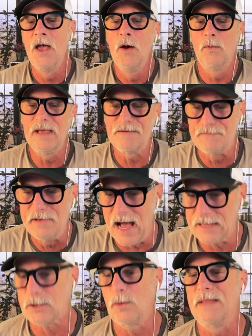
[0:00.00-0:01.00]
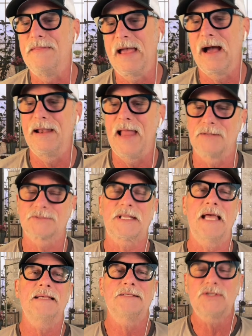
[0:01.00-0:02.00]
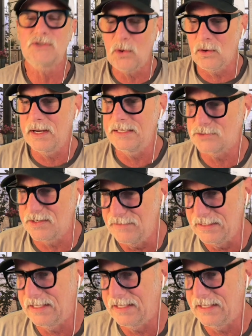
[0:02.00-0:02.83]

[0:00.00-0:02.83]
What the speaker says: We have Notcoin. They announced a story-driven